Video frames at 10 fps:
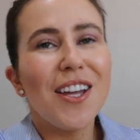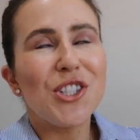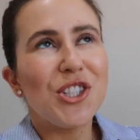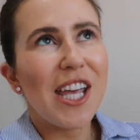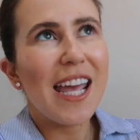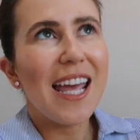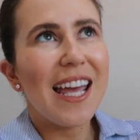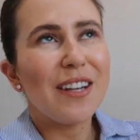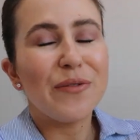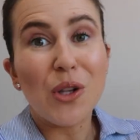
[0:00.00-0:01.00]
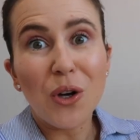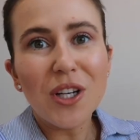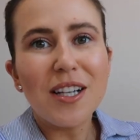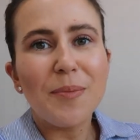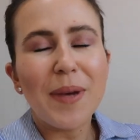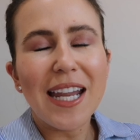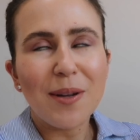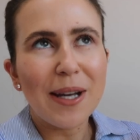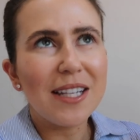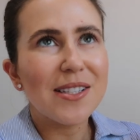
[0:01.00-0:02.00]
share and vlog. But
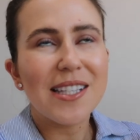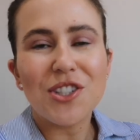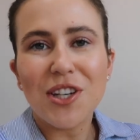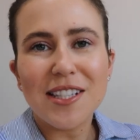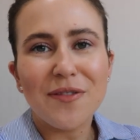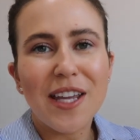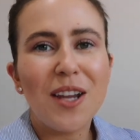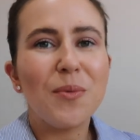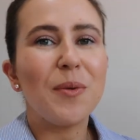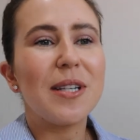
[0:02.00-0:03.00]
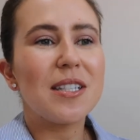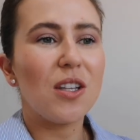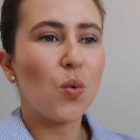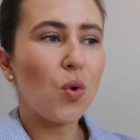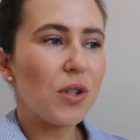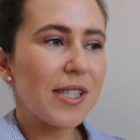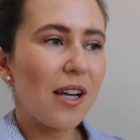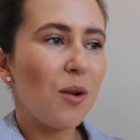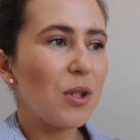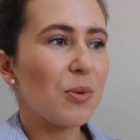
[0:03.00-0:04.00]
anyway, such a nice event. We went to the awards
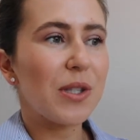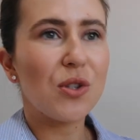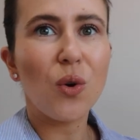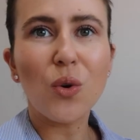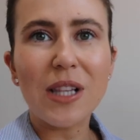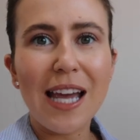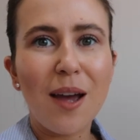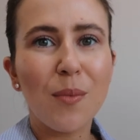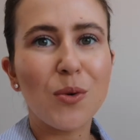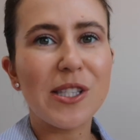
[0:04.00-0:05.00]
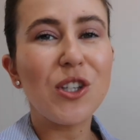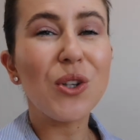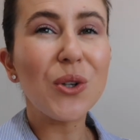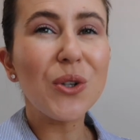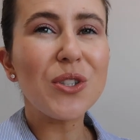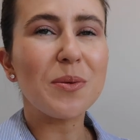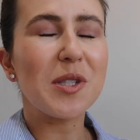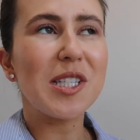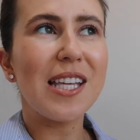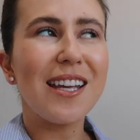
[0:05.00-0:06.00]
night, which was so glam. It was huge. It was
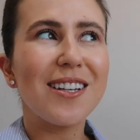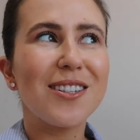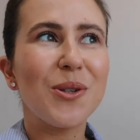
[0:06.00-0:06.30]
just like